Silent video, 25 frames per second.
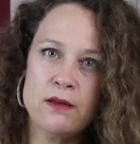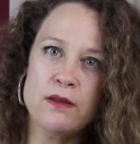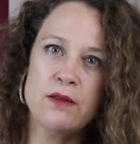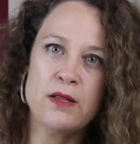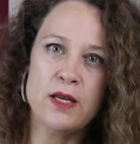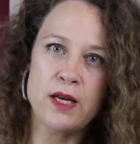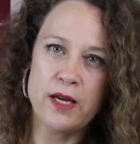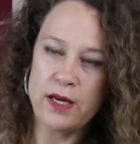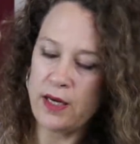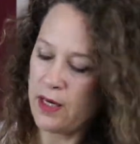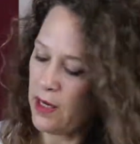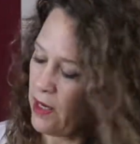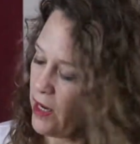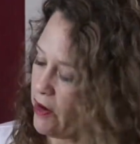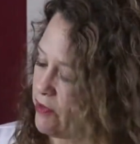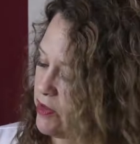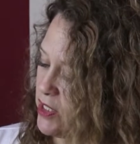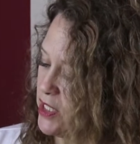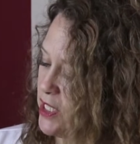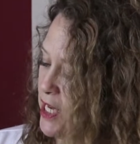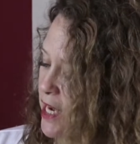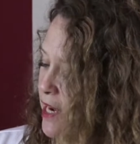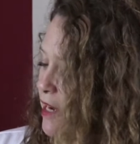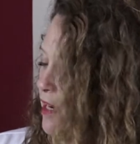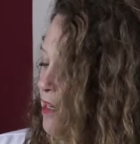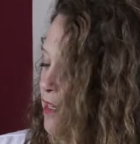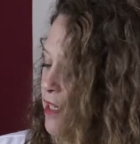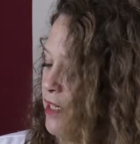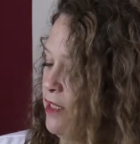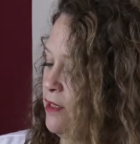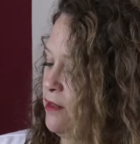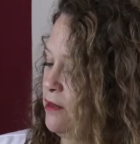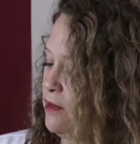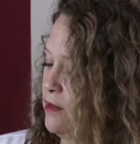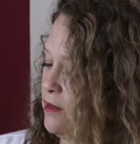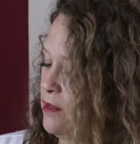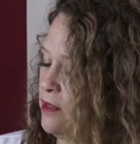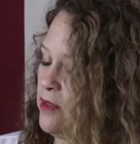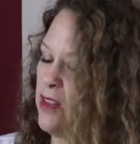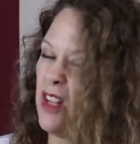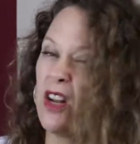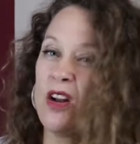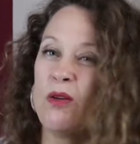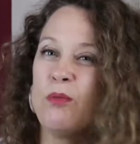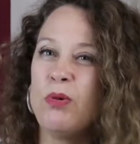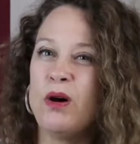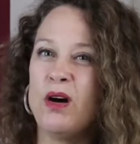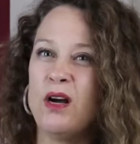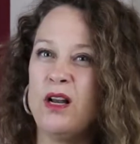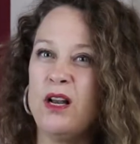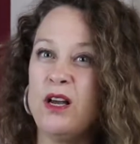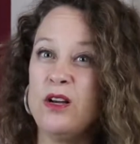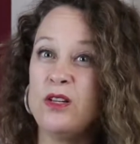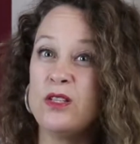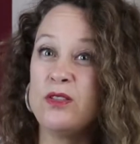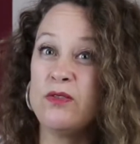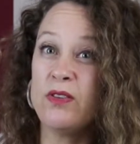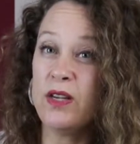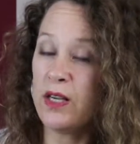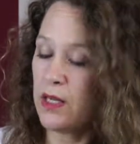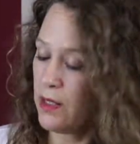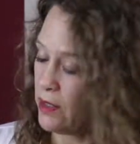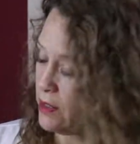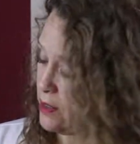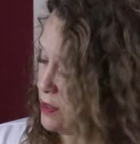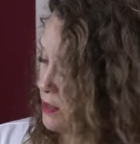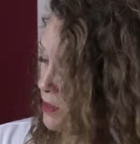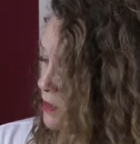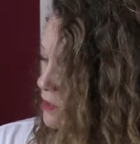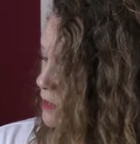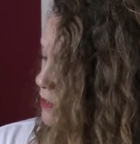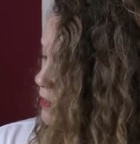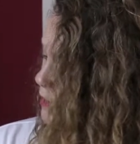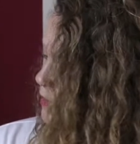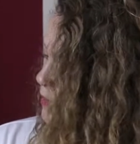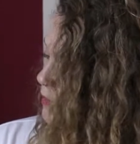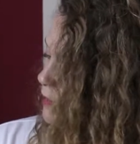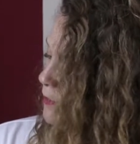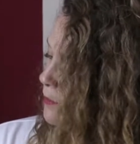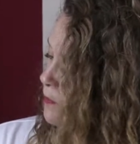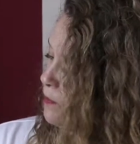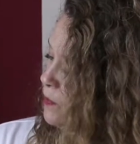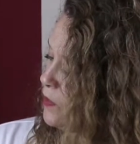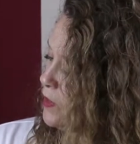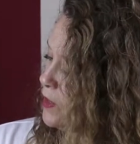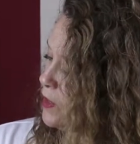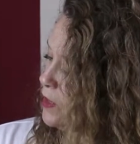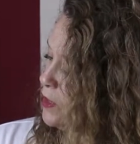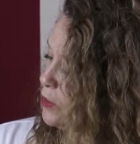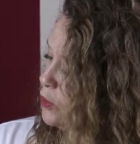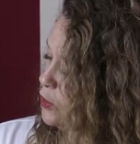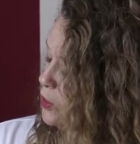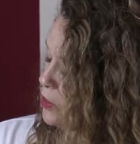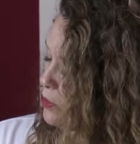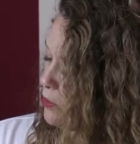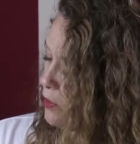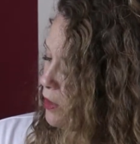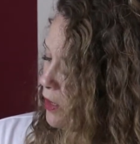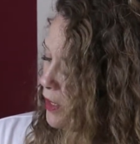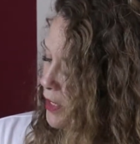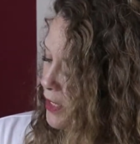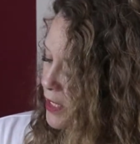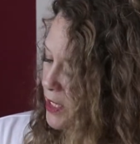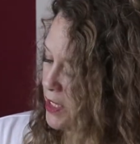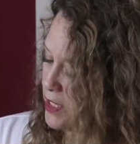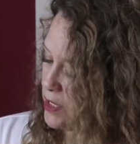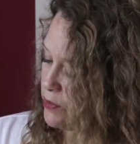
they have a sale and then I buy loads of it because I do like it.